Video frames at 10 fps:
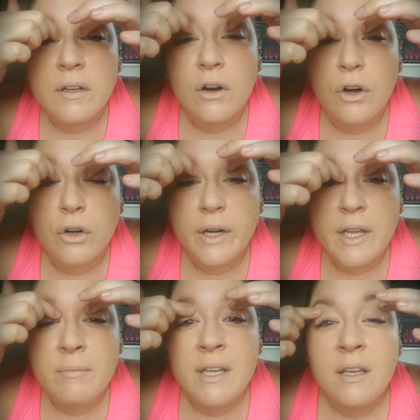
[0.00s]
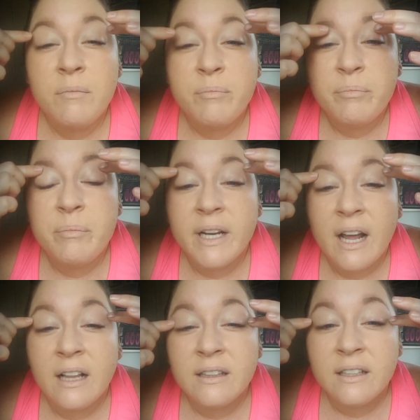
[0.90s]
creamy, but
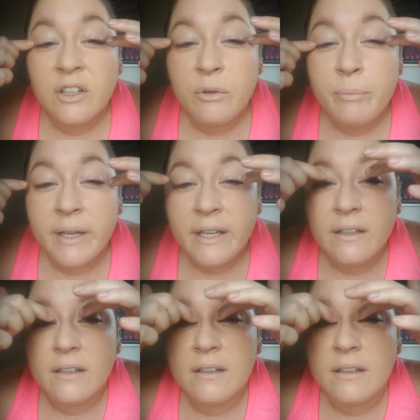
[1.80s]
a little bit,